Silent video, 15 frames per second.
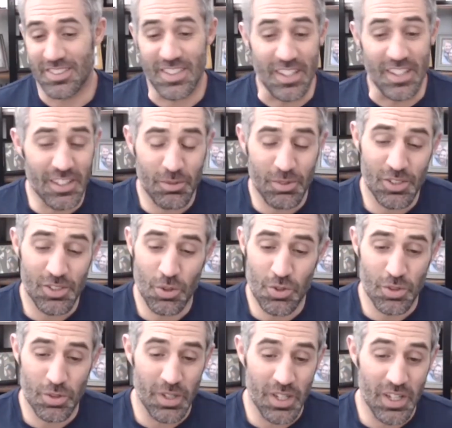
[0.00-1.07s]
dealing with
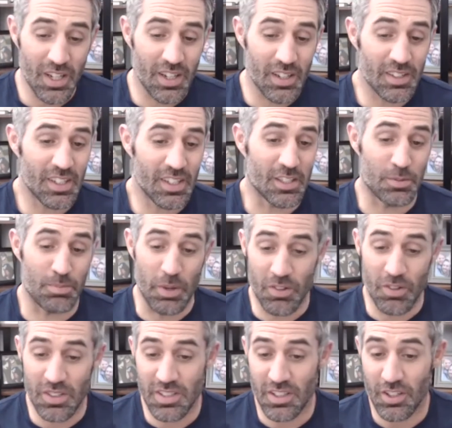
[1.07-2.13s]
social media,
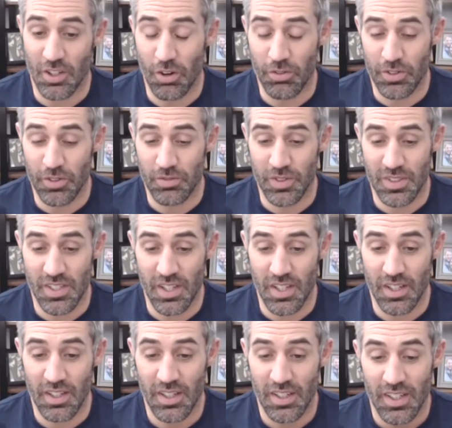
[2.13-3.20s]
experiencing COVID
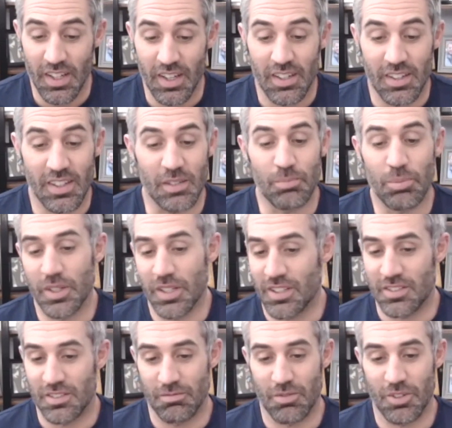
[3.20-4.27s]
fatigue, then
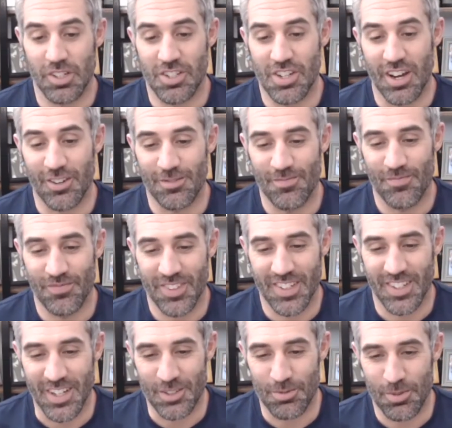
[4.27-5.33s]
please reach out,
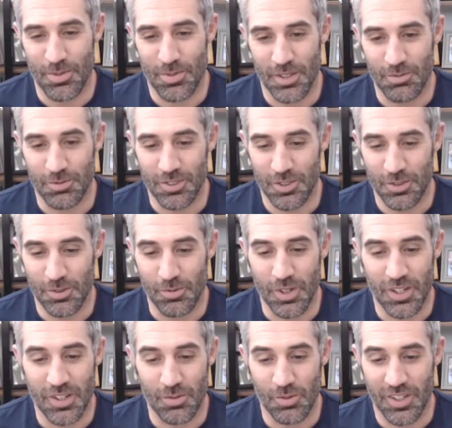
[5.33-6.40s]
connect with me, and we'll do a
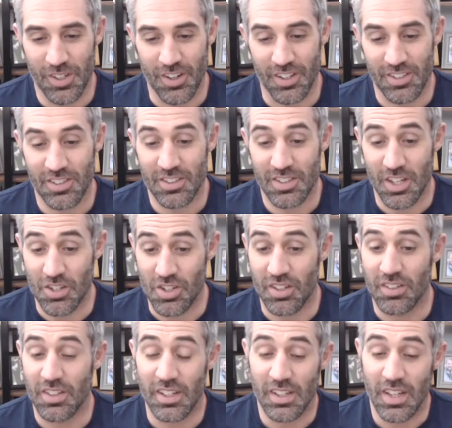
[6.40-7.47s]
one-on-one
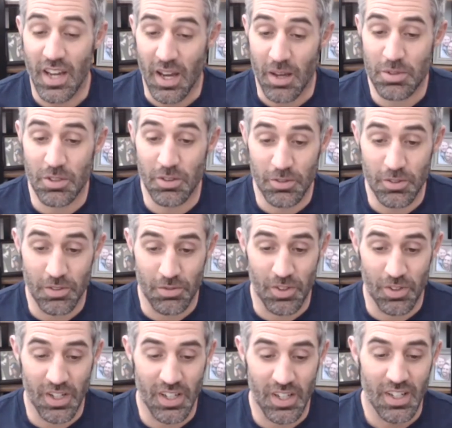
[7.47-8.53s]
consultation absolutely
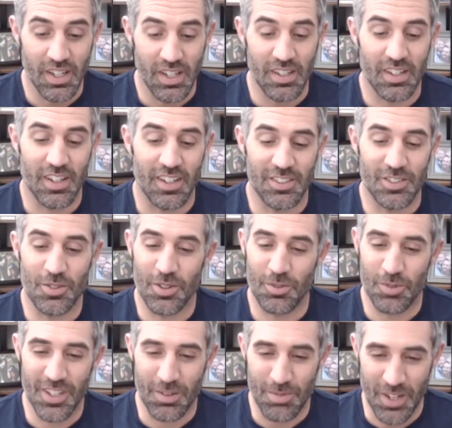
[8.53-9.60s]
free uh, so that
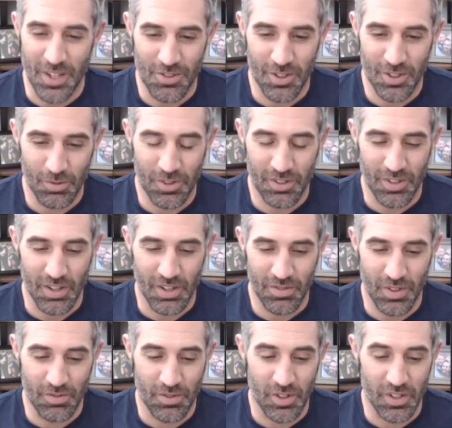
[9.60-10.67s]
we can make sure that we're the right
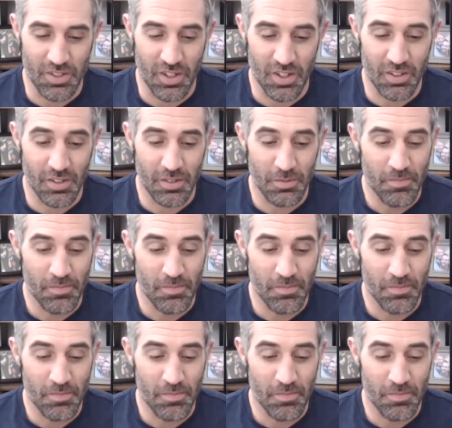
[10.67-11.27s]
fit for each other.